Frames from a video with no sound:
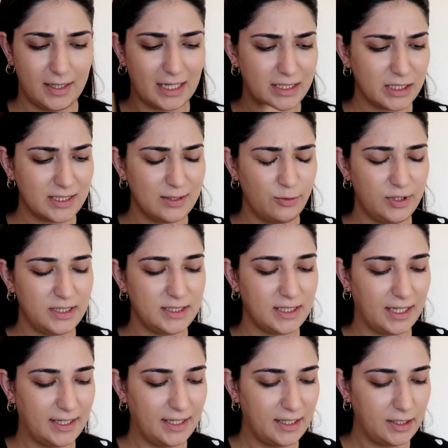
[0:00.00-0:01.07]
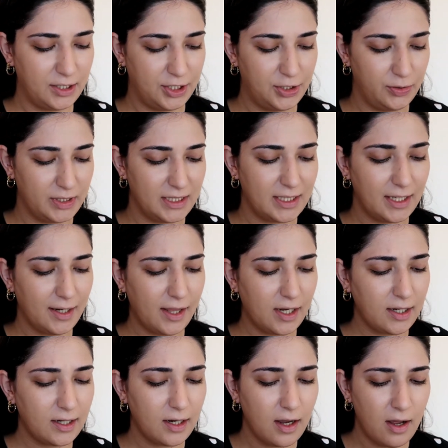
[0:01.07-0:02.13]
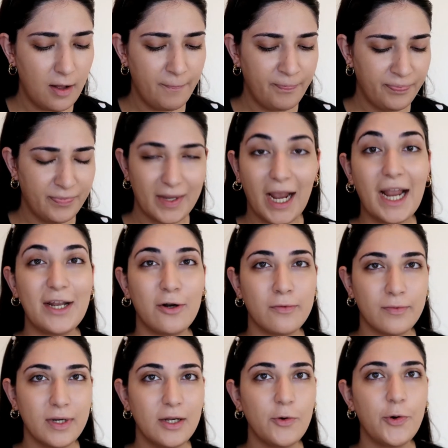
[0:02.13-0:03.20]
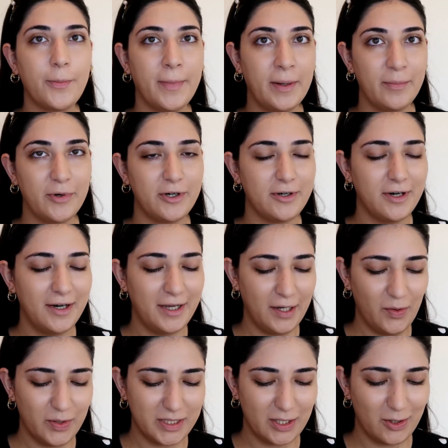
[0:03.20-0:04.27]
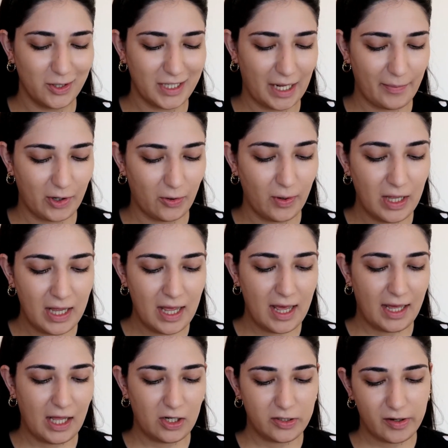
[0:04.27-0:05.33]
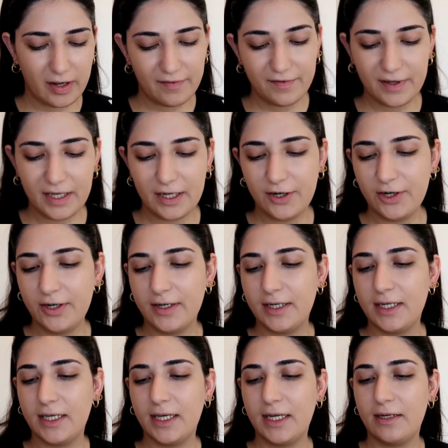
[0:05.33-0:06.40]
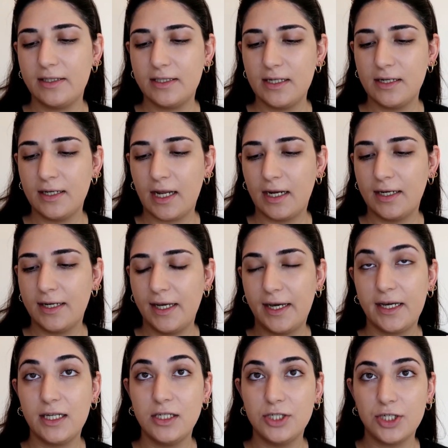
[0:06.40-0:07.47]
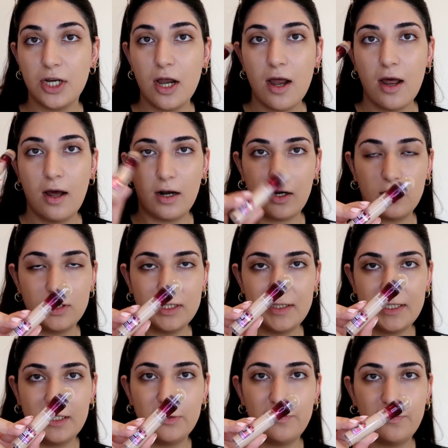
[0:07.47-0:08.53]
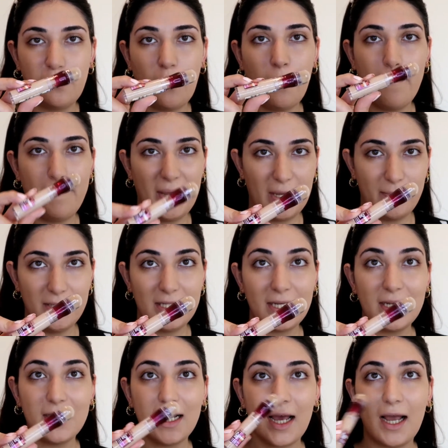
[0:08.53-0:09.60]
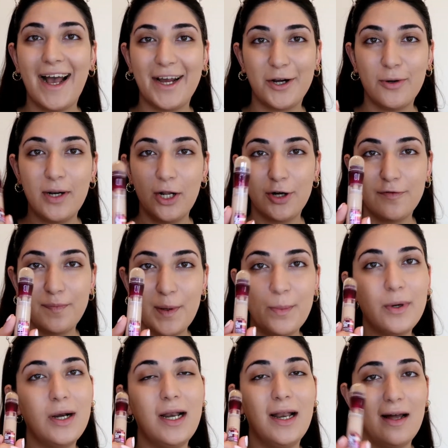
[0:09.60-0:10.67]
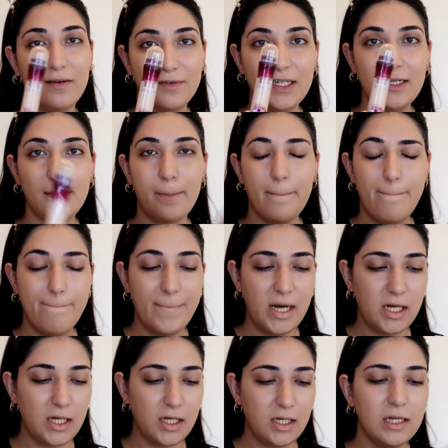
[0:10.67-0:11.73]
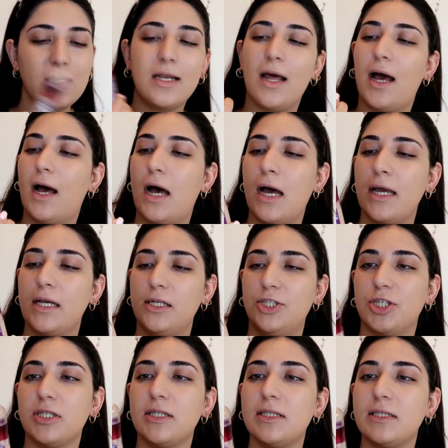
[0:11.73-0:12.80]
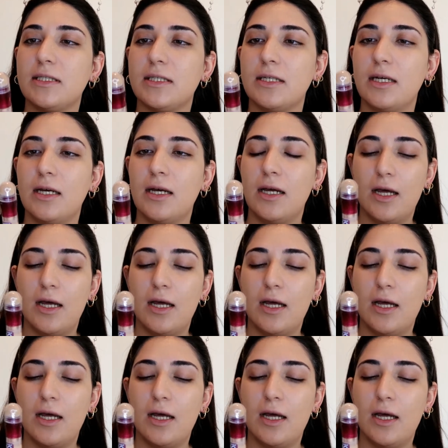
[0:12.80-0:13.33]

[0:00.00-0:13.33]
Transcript: that's the reason I didn't use it, I think. I don't really remember. It was a long time ago. I also have here the Instant Anti-Age Concealer from Maybelline. I know a lot of people love it, but I just